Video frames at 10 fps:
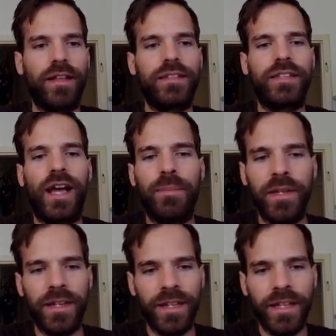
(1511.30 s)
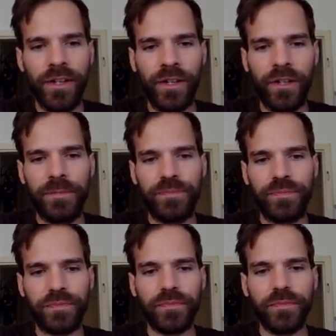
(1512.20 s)
type it in here
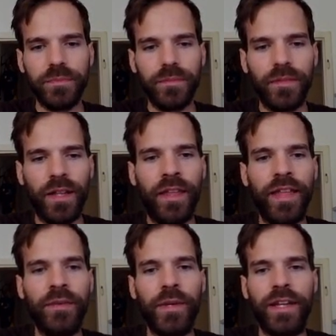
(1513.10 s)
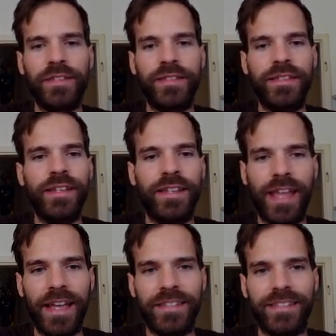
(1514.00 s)
and then we can see,
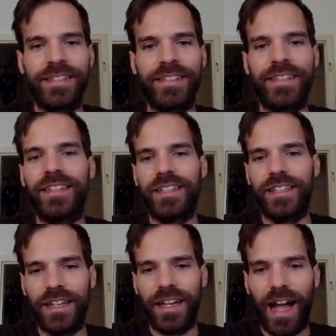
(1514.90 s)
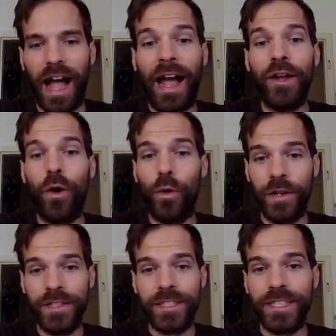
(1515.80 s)
yes, I own
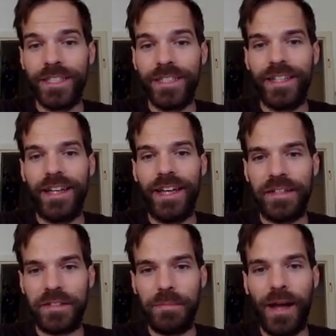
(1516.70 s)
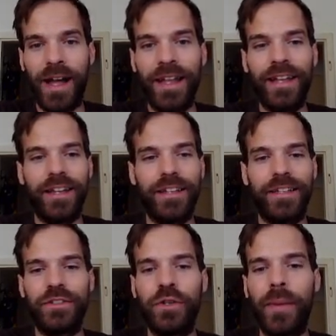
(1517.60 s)
it. It's my
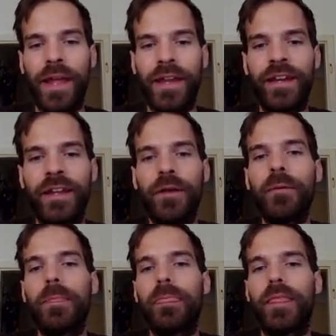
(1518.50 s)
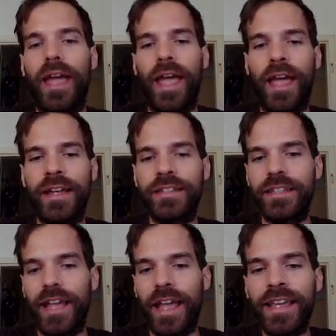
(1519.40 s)
domain. And
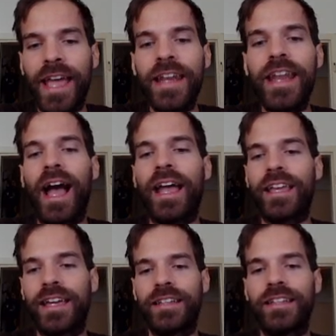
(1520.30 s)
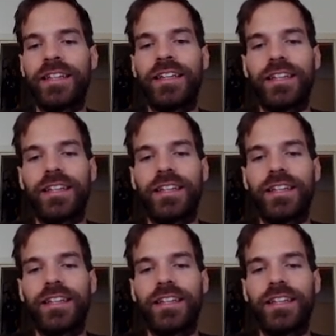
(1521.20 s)
again, I can